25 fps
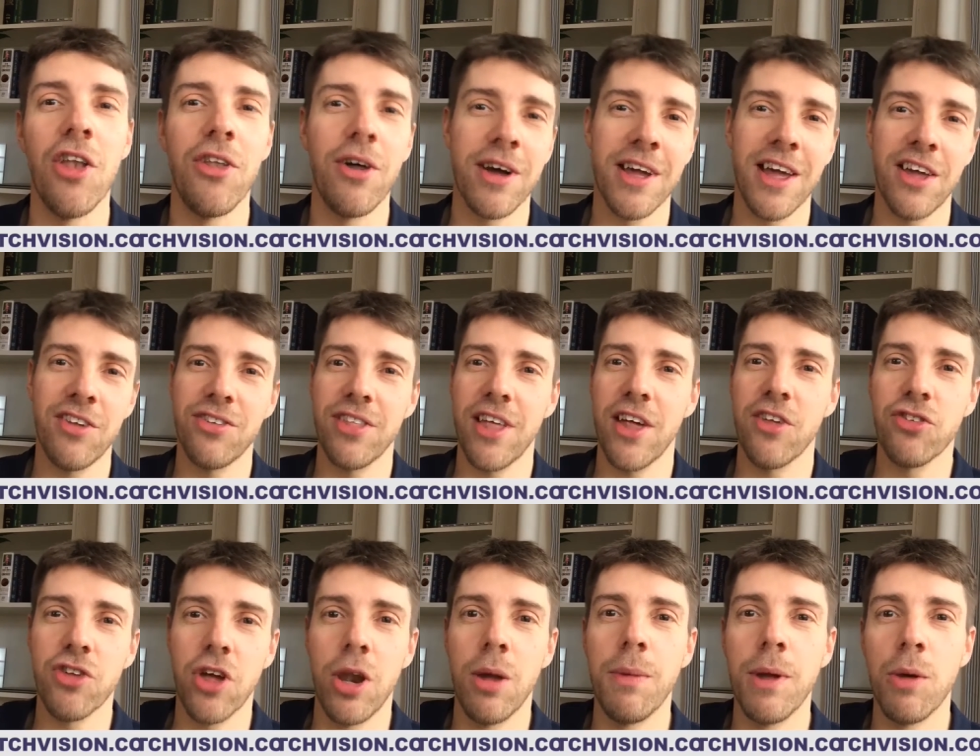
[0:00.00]
I guess that's
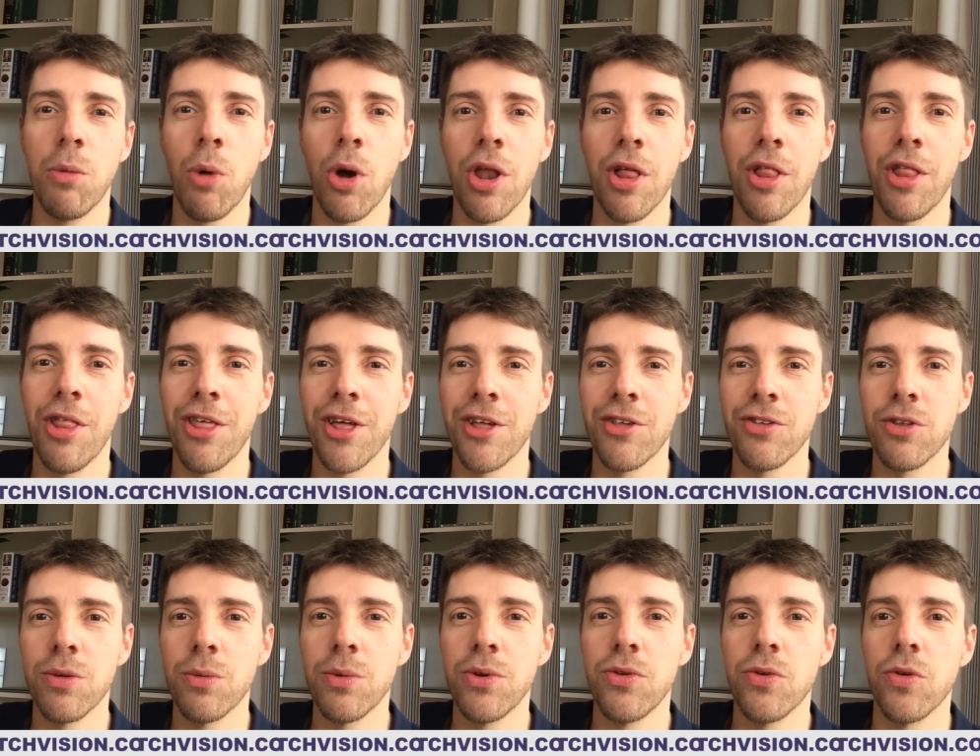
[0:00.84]
going to be one of the things
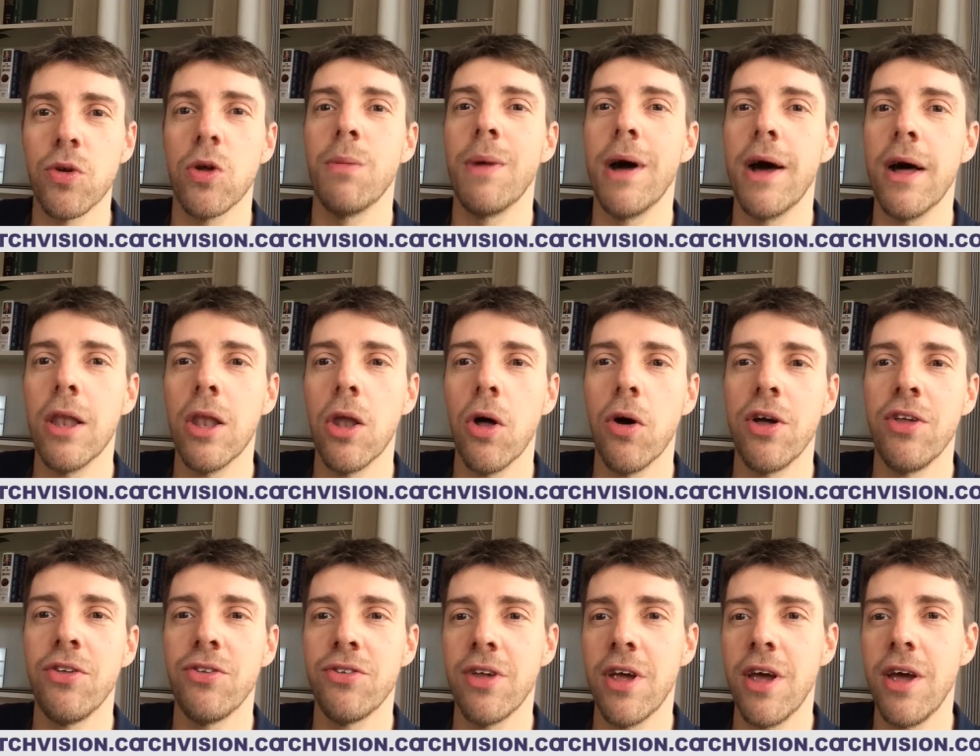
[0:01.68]
that we talk about a lot,
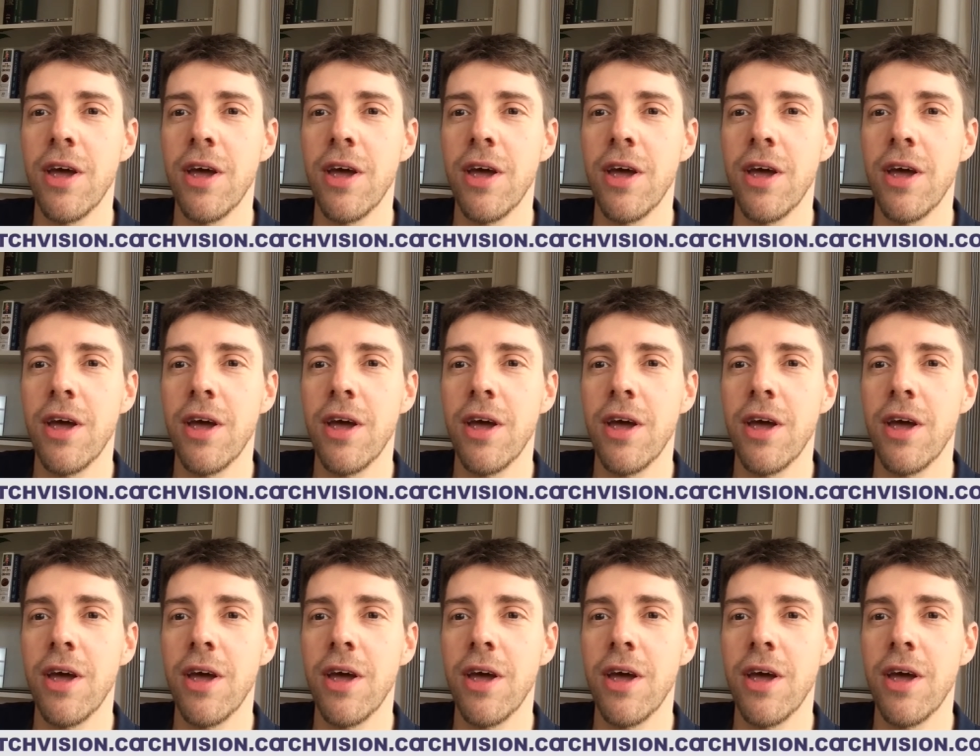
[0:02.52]
is